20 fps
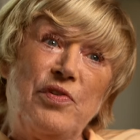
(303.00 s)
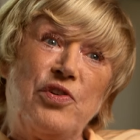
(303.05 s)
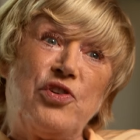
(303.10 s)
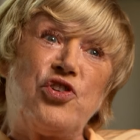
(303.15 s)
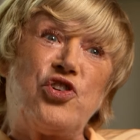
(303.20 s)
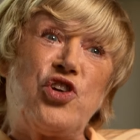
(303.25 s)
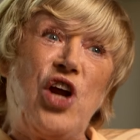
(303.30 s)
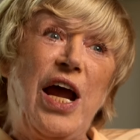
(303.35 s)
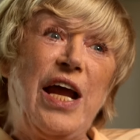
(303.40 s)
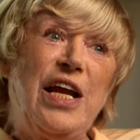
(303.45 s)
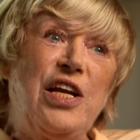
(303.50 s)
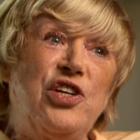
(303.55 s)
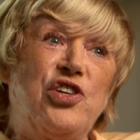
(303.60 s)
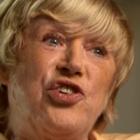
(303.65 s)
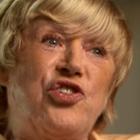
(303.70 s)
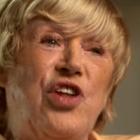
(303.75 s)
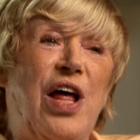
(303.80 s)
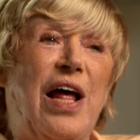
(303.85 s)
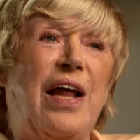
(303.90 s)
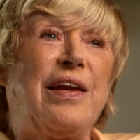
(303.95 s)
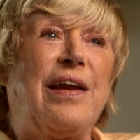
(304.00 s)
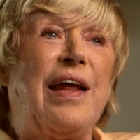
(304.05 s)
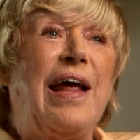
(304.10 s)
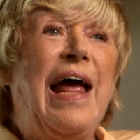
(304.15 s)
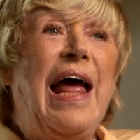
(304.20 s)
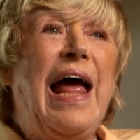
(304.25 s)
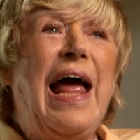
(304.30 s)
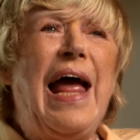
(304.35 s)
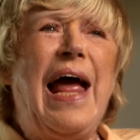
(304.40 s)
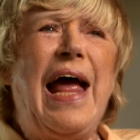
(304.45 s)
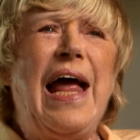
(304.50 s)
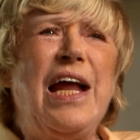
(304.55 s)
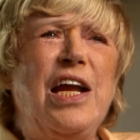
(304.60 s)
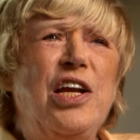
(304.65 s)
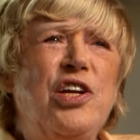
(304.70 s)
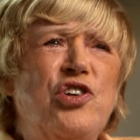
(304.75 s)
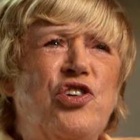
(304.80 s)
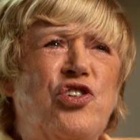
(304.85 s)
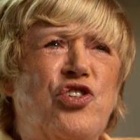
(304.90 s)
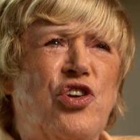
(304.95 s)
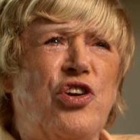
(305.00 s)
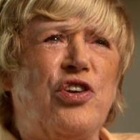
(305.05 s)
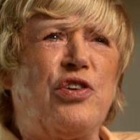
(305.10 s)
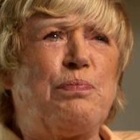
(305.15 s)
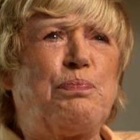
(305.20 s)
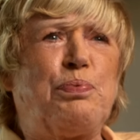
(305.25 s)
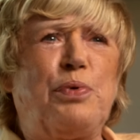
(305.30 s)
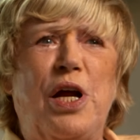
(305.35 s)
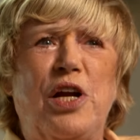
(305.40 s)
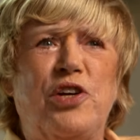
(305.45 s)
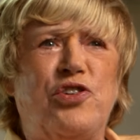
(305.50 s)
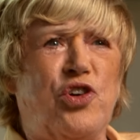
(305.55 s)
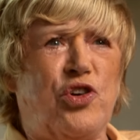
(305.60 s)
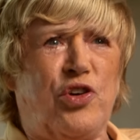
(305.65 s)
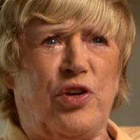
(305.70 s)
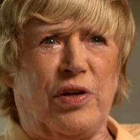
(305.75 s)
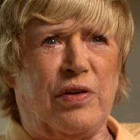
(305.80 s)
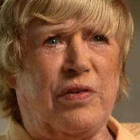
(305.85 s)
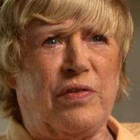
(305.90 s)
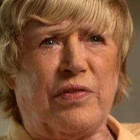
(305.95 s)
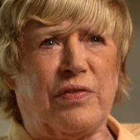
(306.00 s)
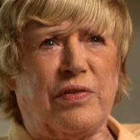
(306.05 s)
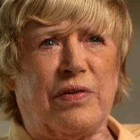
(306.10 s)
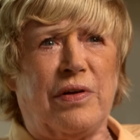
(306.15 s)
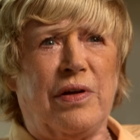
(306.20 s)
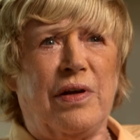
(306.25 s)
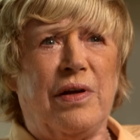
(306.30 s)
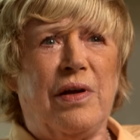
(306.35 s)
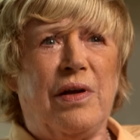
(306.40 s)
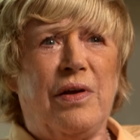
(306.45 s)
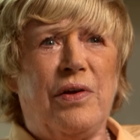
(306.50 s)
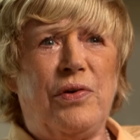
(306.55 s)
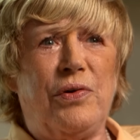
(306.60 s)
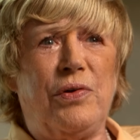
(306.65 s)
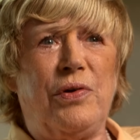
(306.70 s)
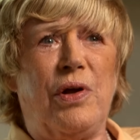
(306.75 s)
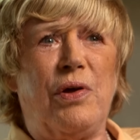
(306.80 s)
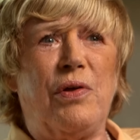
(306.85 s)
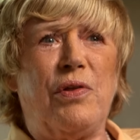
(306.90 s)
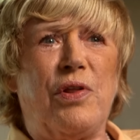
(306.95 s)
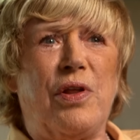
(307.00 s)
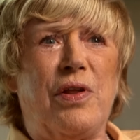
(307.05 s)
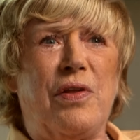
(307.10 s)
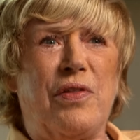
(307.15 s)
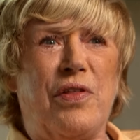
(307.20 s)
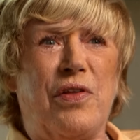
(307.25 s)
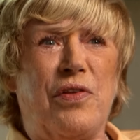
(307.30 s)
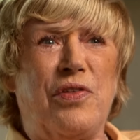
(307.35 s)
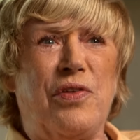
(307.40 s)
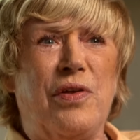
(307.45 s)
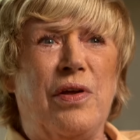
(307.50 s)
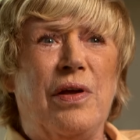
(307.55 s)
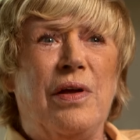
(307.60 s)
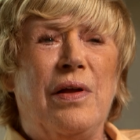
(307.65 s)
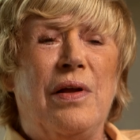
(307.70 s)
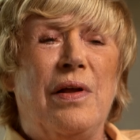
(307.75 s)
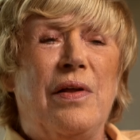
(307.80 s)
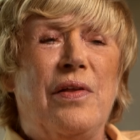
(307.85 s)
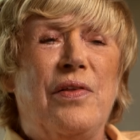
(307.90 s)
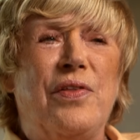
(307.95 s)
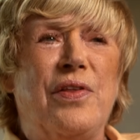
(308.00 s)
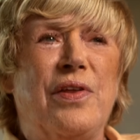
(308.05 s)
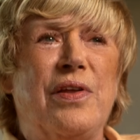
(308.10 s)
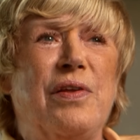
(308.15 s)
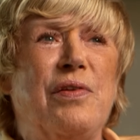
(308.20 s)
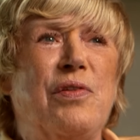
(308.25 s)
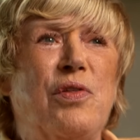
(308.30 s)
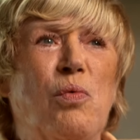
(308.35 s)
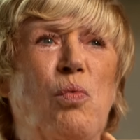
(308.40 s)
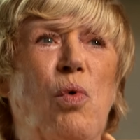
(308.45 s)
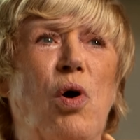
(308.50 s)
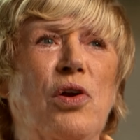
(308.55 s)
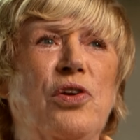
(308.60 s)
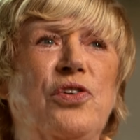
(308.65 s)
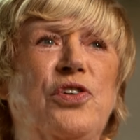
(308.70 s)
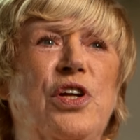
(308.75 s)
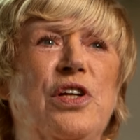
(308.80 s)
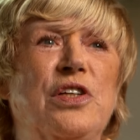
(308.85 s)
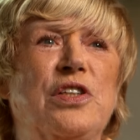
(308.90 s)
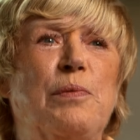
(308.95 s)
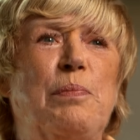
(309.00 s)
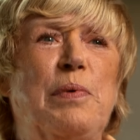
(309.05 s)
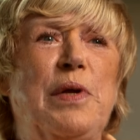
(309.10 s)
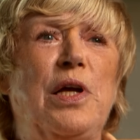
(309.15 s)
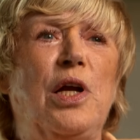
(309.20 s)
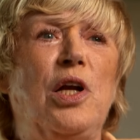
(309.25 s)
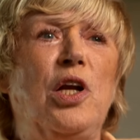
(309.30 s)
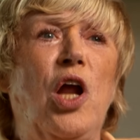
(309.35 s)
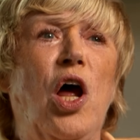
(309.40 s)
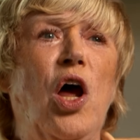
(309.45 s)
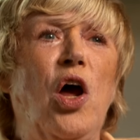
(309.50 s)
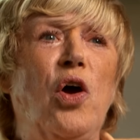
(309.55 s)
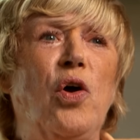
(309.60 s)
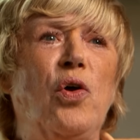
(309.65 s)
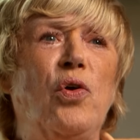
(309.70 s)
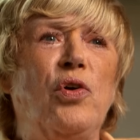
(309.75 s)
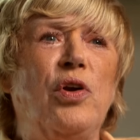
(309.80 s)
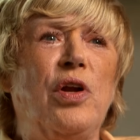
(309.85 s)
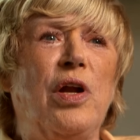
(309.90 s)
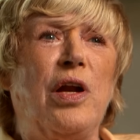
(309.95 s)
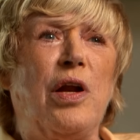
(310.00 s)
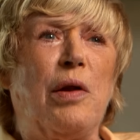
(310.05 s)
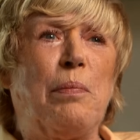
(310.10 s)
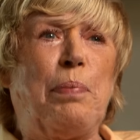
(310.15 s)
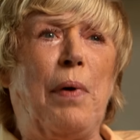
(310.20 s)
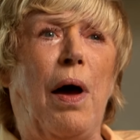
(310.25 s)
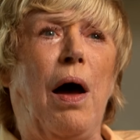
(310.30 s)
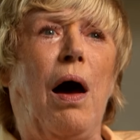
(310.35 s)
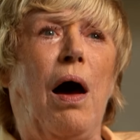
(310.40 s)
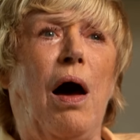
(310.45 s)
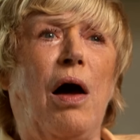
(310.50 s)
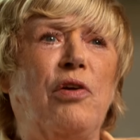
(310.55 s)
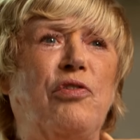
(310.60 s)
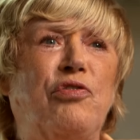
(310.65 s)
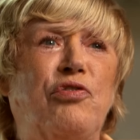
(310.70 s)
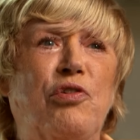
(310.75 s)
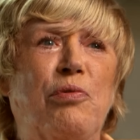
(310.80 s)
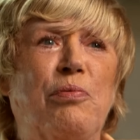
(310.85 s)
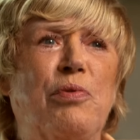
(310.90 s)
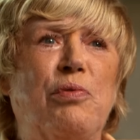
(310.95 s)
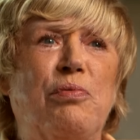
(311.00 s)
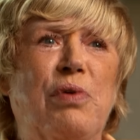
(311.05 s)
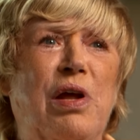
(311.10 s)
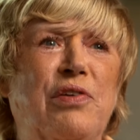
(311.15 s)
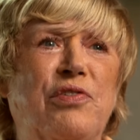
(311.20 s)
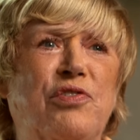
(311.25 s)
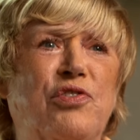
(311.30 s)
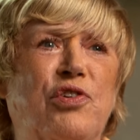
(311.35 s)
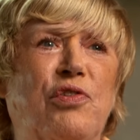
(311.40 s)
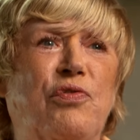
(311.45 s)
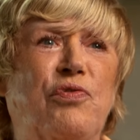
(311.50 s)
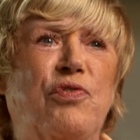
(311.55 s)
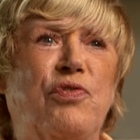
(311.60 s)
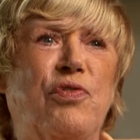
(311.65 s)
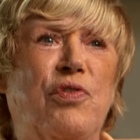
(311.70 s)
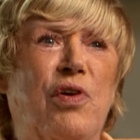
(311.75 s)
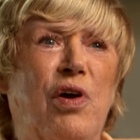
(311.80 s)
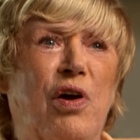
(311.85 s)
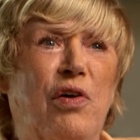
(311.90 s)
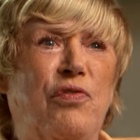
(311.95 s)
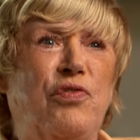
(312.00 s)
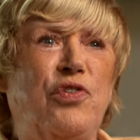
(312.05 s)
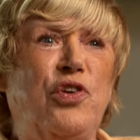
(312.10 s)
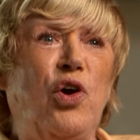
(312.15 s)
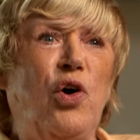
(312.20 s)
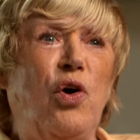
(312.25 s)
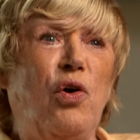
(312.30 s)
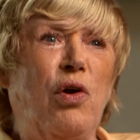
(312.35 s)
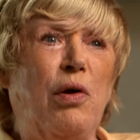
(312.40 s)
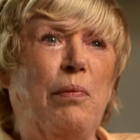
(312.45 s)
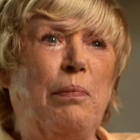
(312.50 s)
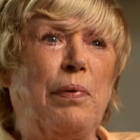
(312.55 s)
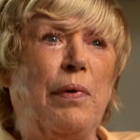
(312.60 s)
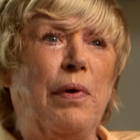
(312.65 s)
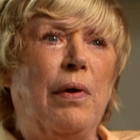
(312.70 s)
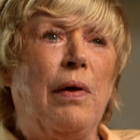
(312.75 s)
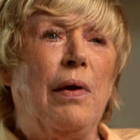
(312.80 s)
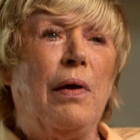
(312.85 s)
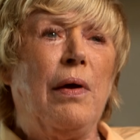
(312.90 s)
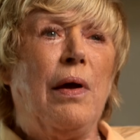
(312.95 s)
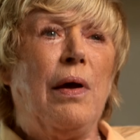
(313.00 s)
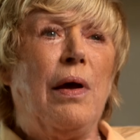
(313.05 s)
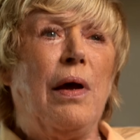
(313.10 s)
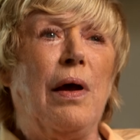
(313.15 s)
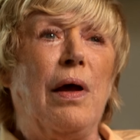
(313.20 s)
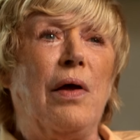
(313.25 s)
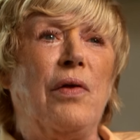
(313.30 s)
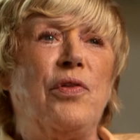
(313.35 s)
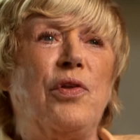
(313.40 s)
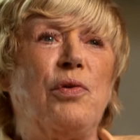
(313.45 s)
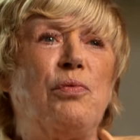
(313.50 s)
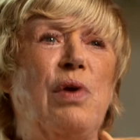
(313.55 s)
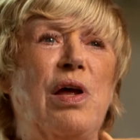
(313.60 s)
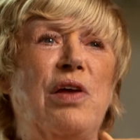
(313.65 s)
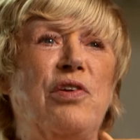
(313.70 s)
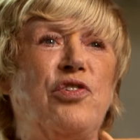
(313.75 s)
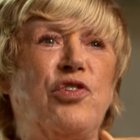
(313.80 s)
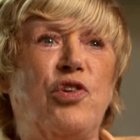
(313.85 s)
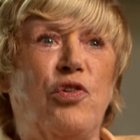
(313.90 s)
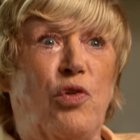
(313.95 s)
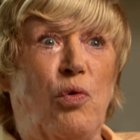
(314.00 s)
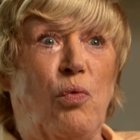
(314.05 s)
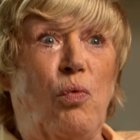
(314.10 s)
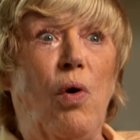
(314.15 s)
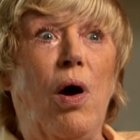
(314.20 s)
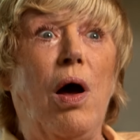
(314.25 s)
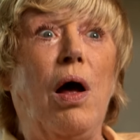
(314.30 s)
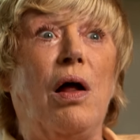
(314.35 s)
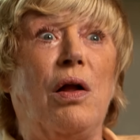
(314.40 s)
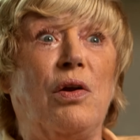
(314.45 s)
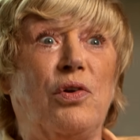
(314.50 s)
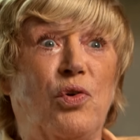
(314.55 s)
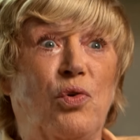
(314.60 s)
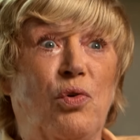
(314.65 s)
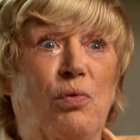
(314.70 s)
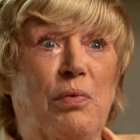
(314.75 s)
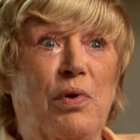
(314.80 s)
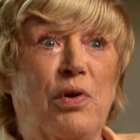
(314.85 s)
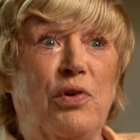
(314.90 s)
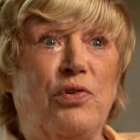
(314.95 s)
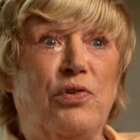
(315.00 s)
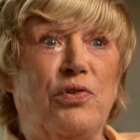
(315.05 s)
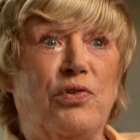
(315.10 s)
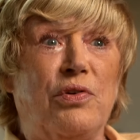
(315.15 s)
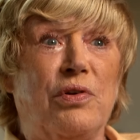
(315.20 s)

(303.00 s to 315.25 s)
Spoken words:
change that ancient prejudice, you know, the wanting to be alone and apart from the rest of Europe and the rest of the world, almost.